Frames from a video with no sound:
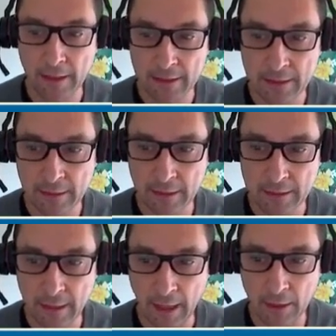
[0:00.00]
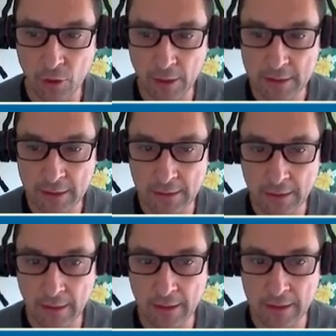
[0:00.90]
in the cities. And you can see
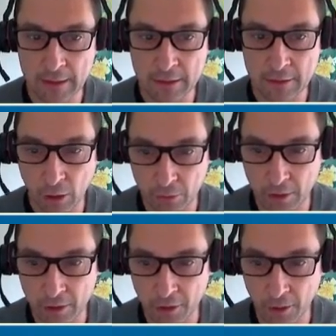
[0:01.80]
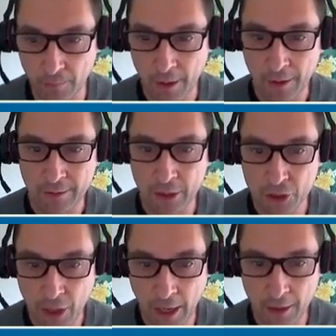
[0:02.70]
that in the Southern Europe, the
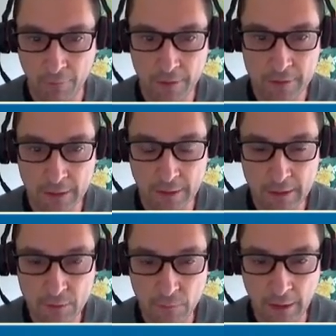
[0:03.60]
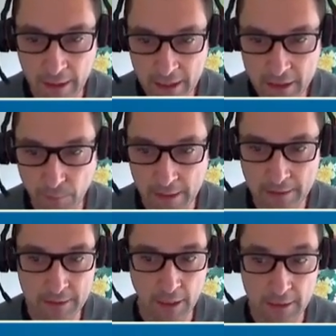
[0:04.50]
share of the cities with the green
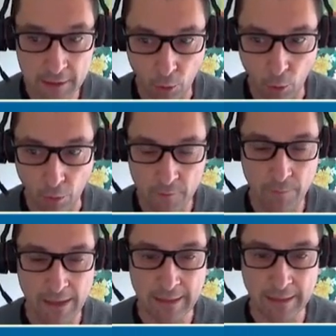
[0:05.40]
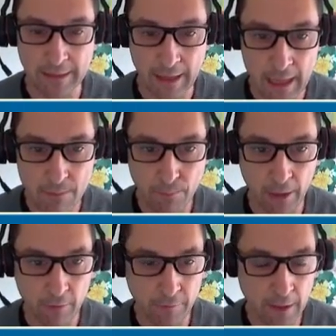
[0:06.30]
spaces is low. So basically the
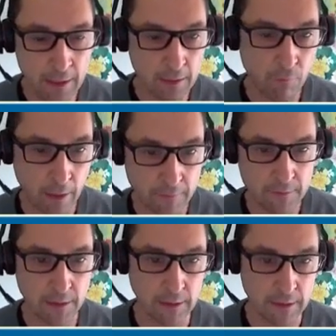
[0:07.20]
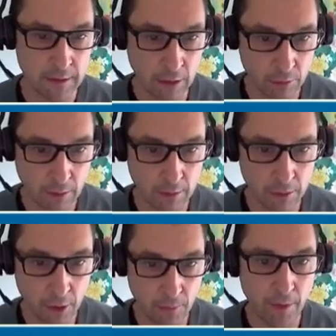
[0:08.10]
impact of the heat waves in the Southern
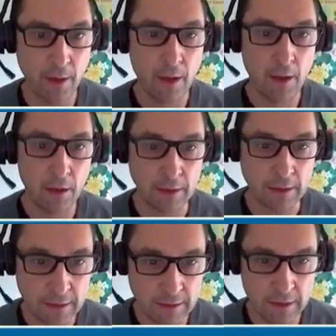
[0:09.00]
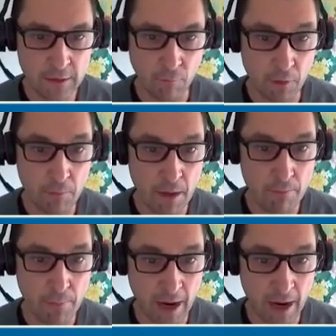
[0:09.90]
Europe in the cities will be